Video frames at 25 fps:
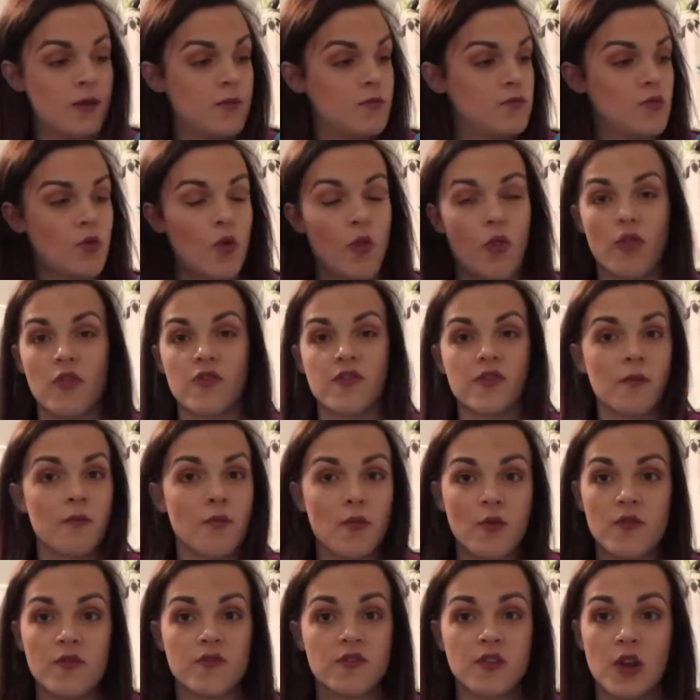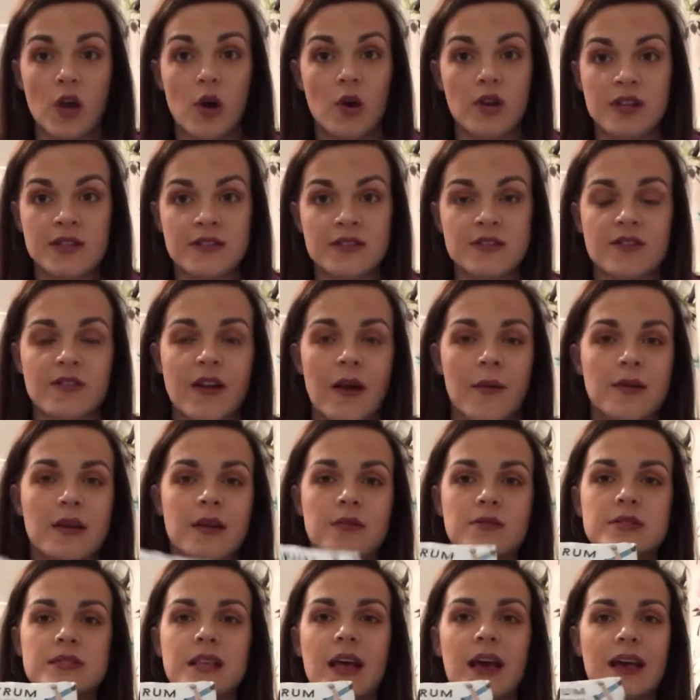months and months ago on Instagram and
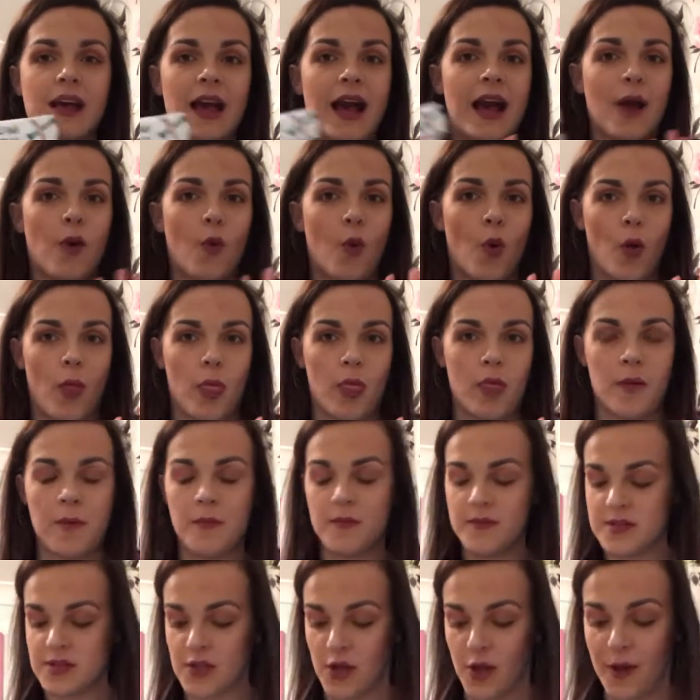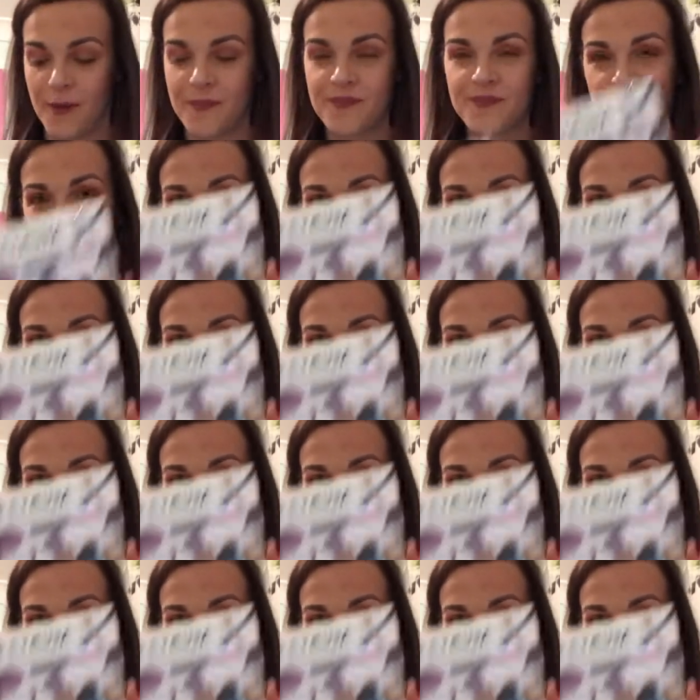I was like I want them so